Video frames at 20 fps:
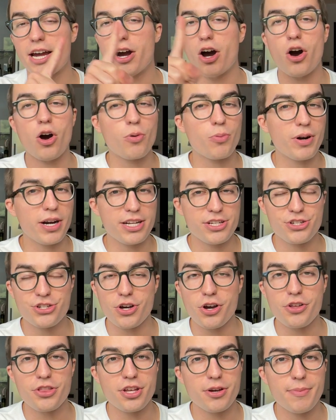already
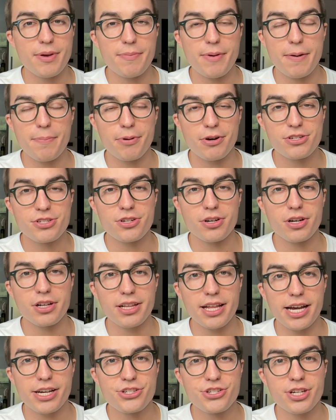showed them in my personal
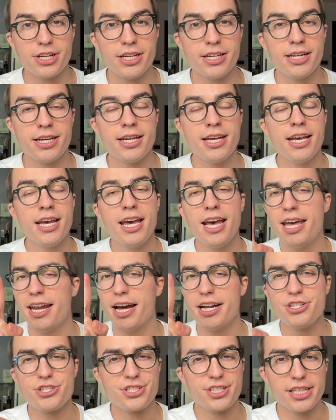collection and
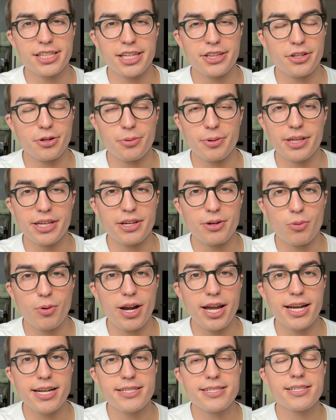I just think that they're really
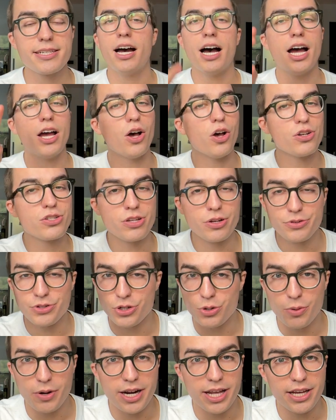great. I also
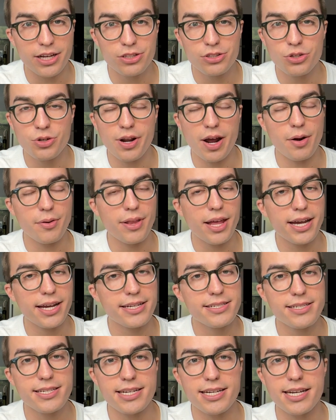do want to include our
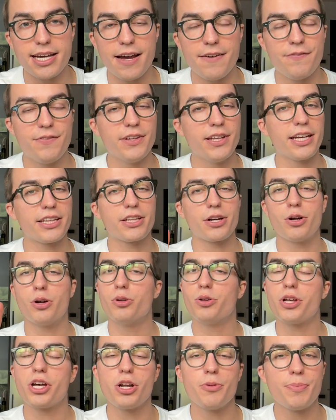legacy. I feel like they're
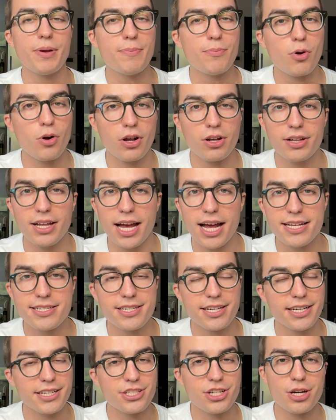a little bit more
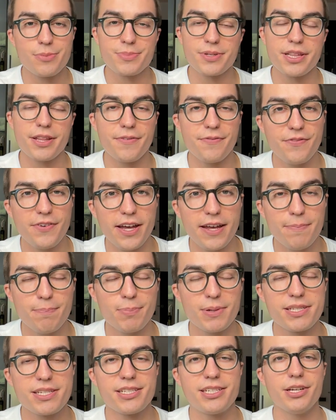classic in terms of the
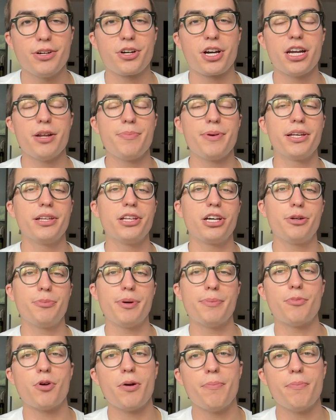fit, but still going to be a little bit more